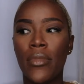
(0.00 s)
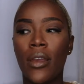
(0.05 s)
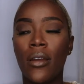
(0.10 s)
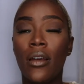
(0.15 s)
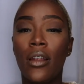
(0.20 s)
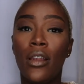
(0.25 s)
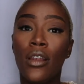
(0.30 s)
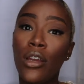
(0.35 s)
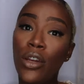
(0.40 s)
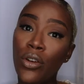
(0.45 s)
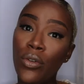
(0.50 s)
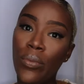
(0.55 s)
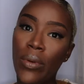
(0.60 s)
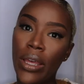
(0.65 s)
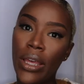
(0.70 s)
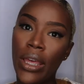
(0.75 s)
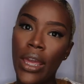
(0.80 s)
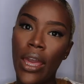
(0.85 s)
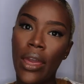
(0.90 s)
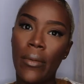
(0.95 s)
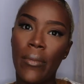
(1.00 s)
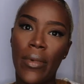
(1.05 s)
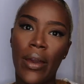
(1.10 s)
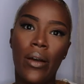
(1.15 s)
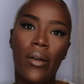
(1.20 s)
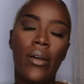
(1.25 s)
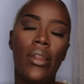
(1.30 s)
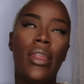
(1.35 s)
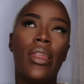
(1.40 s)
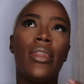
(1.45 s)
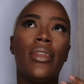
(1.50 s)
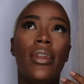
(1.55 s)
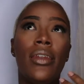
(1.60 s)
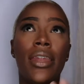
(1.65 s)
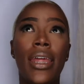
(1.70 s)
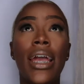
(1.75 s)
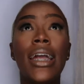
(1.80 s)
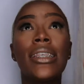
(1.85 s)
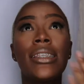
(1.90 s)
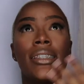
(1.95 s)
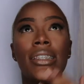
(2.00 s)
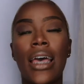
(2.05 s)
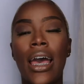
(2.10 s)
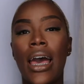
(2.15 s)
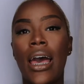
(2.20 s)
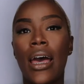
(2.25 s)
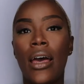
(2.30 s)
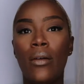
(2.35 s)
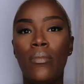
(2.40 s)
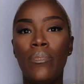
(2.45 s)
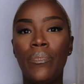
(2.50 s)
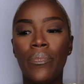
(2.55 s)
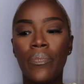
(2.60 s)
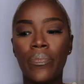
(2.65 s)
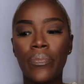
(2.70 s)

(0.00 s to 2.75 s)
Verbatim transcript: a little bit came out. And then the next time,